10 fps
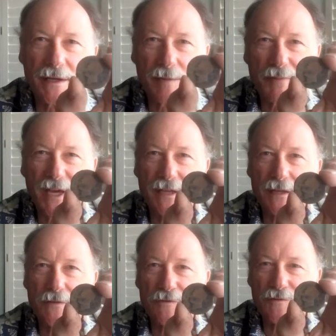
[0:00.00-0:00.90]
A penny
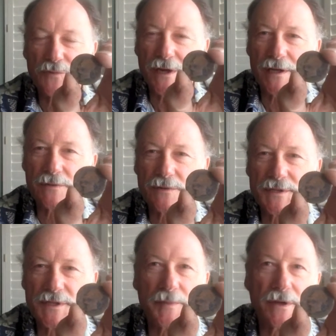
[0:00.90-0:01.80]
loaf of bread was
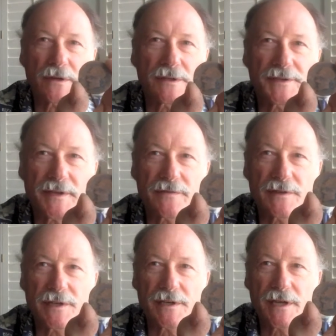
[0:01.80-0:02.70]
typical in
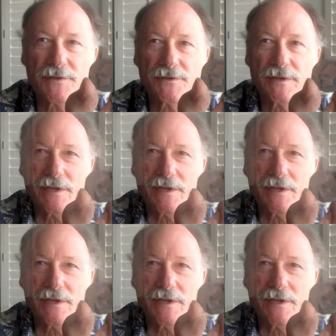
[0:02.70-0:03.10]
1700.